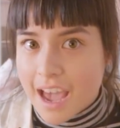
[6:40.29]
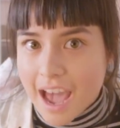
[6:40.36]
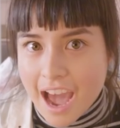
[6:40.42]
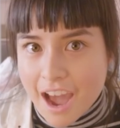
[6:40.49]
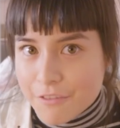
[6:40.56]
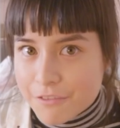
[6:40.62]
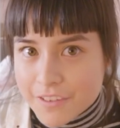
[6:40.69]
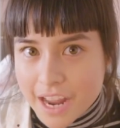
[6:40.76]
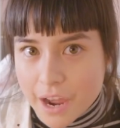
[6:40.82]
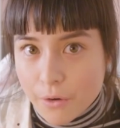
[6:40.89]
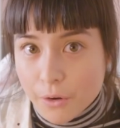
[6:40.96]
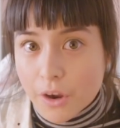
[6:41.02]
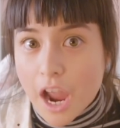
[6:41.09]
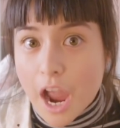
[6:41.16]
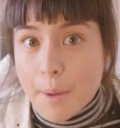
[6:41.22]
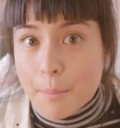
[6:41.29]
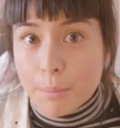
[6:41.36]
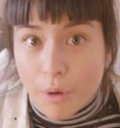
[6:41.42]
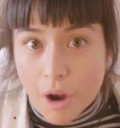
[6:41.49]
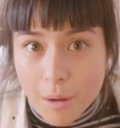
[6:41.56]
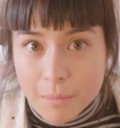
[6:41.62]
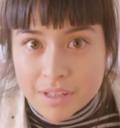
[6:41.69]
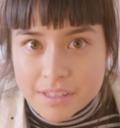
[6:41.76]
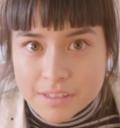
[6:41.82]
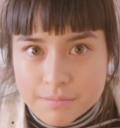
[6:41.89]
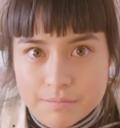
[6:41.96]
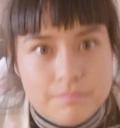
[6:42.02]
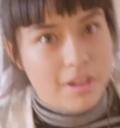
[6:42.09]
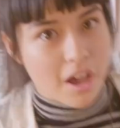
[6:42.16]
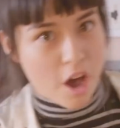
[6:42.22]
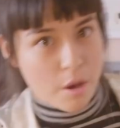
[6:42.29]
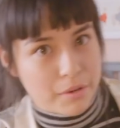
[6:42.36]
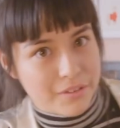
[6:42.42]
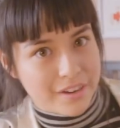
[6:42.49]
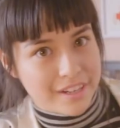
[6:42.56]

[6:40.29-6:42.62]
Half an hour, I promise I'll be